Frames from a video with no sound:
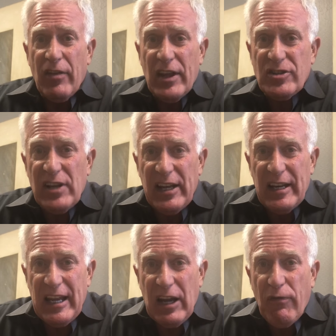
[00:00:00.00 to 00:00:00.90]
that
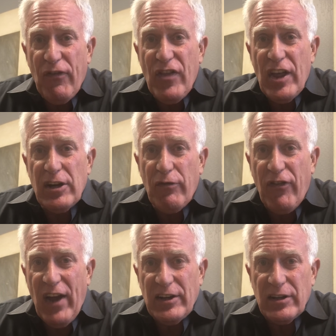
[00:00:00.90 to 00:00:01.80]
said, if the
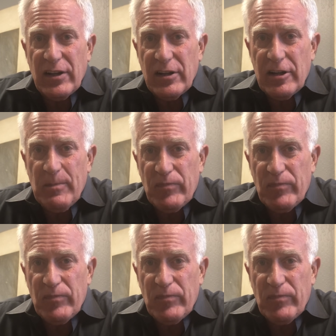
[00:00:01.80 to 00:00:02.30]
defendant